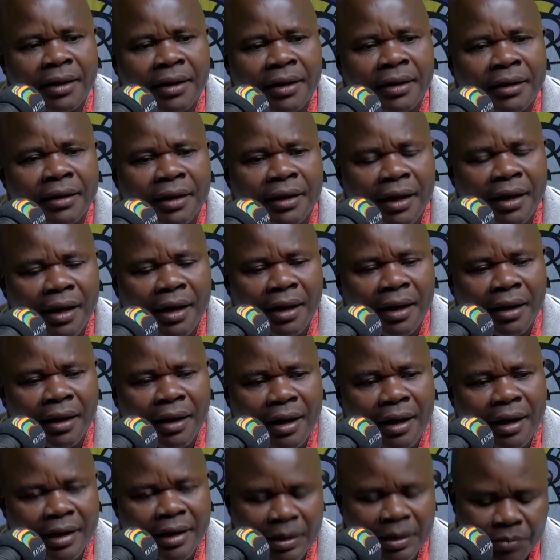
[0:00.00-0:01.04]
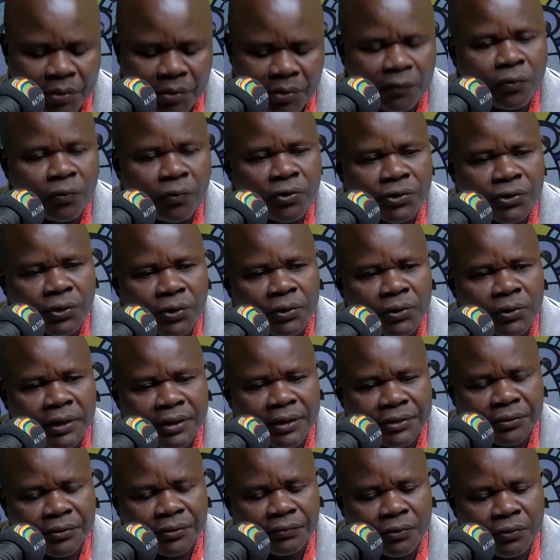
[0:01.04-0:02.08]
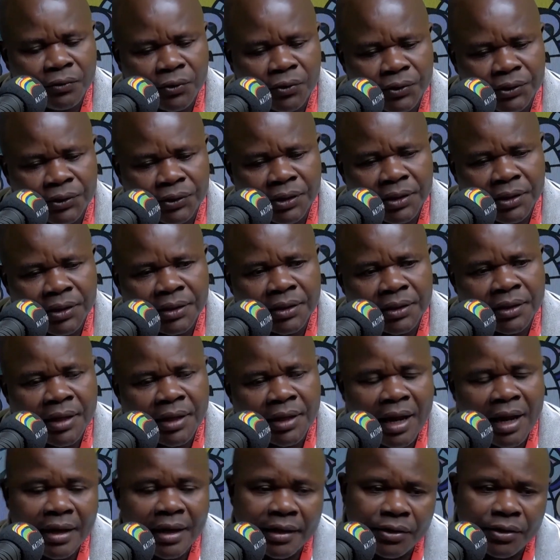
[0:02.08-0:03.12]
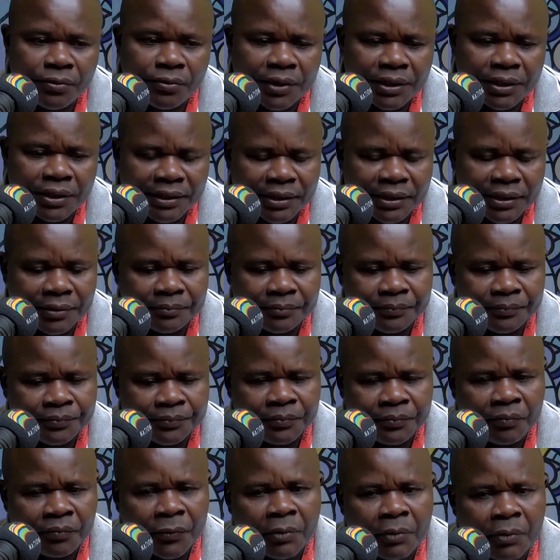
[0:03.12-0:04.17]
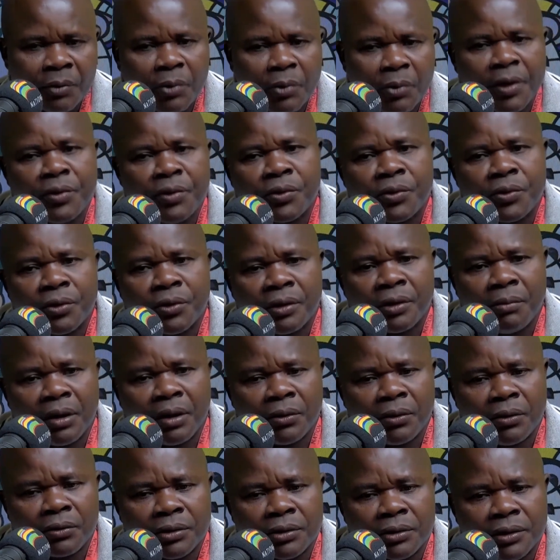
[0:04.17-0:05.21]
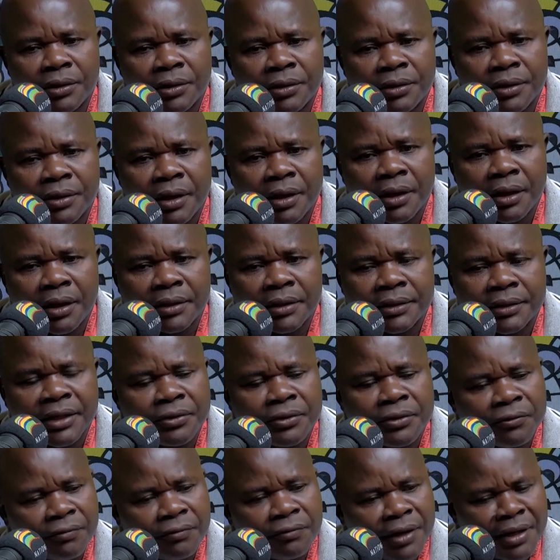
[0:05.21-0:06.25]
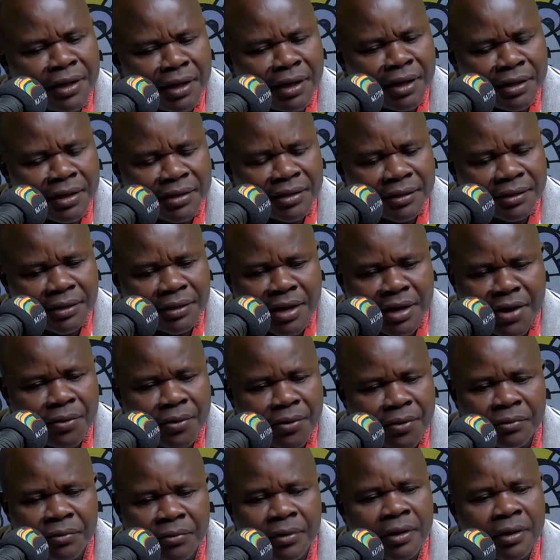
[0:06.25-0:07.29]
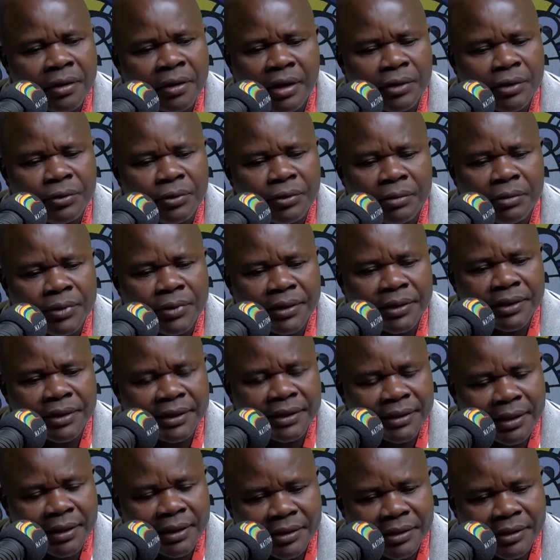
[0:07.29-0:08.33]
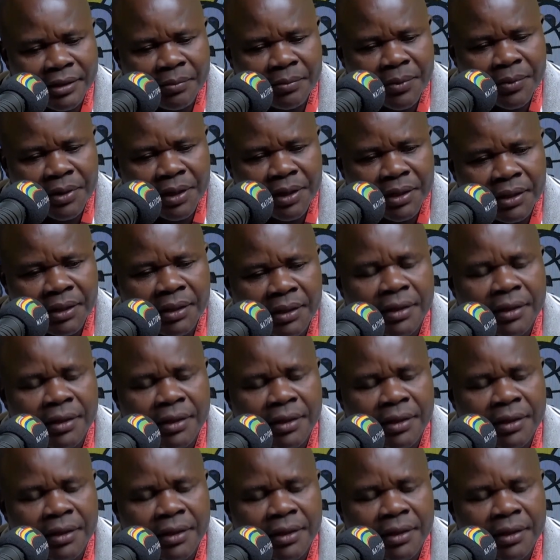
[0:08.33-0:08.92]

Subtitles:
and a bit of consultancy, of course, and education. But when you talk about central finance, no, that will be registered separately